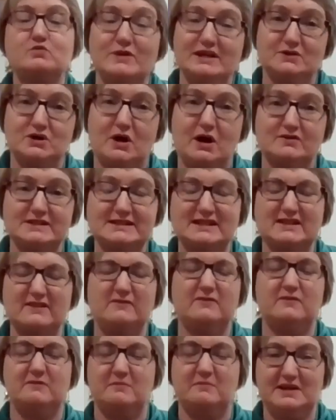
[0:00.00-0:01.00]
with a child,
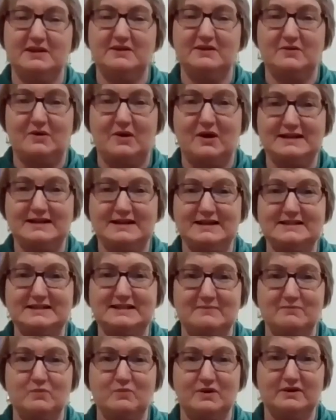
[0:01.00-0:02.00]
just to
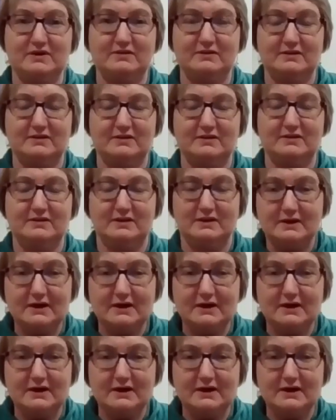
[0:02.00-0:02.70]
familiarise them with